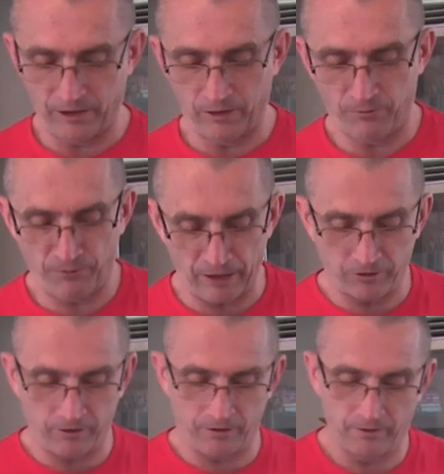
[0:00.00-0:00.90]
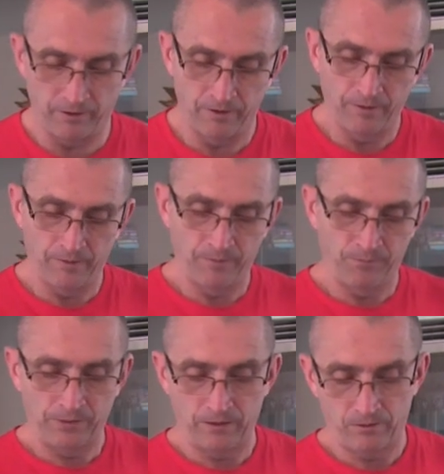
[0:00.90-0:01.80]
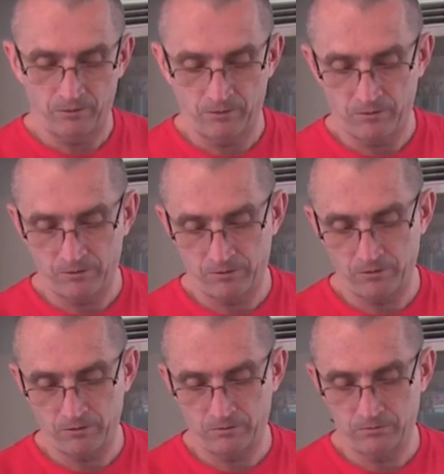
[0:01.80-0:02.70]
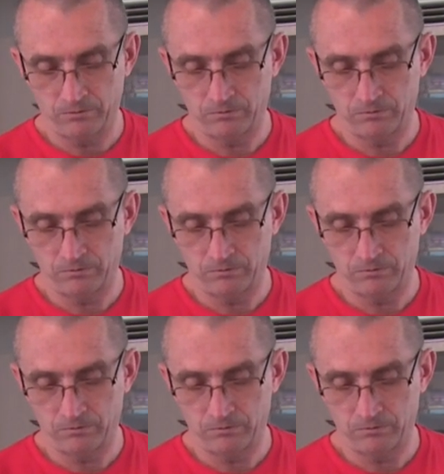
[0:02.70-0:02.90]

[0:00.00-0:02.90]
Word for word: thing of fat on it. So.